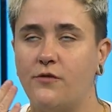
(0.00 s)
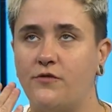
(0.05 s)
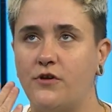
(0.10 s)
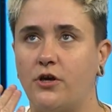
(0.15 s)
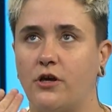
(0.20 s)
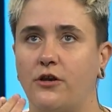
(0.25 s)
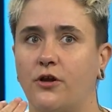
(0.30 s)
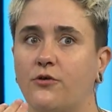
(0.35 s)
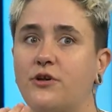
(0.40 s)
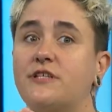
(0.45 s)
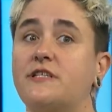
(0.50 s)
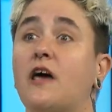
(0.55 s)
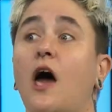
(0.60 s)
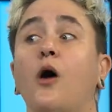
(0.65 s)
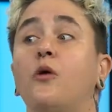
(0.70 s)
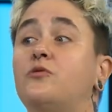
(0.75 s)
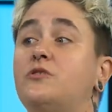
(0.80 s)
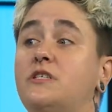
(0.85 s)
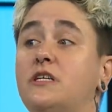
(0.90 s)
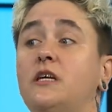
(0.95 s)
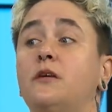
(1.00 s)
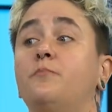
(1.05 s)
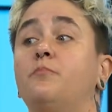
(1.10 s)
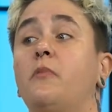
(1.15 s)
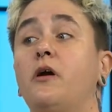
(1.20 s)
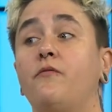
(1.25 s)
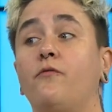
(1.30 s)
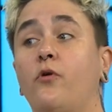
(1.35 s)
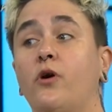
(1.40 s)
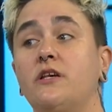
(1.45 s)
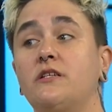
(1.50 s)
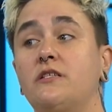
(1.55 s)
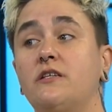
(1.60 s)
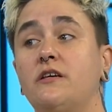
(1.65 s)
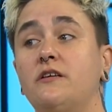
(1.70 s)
If you can notice how deep my voice